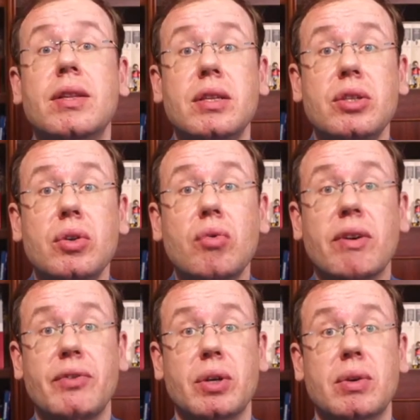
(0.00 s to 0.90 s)
The new
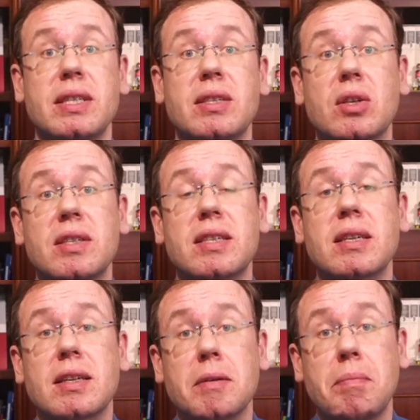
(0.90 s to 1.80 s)
reviewers
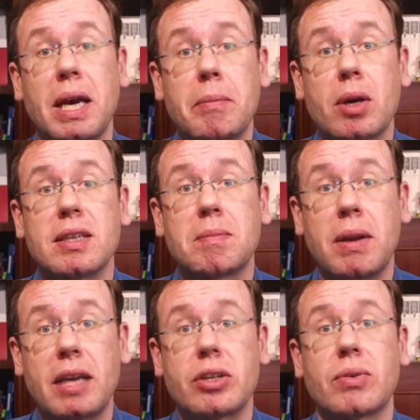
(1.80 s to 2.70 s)
considered the paper as
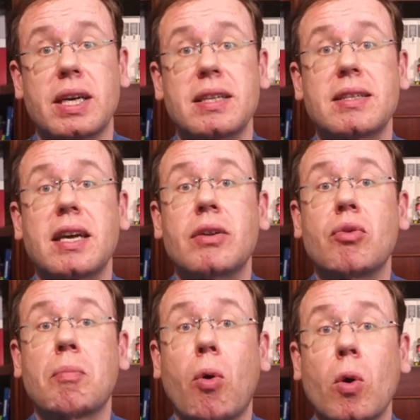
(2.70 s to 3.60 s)
plagiarized and
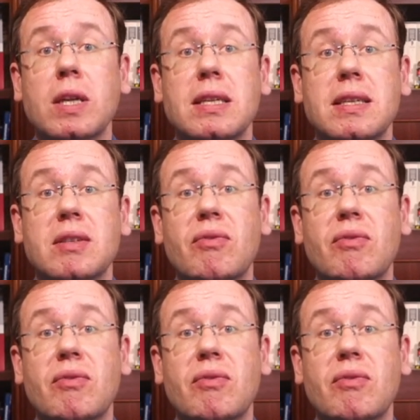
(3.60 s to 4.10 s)
reported this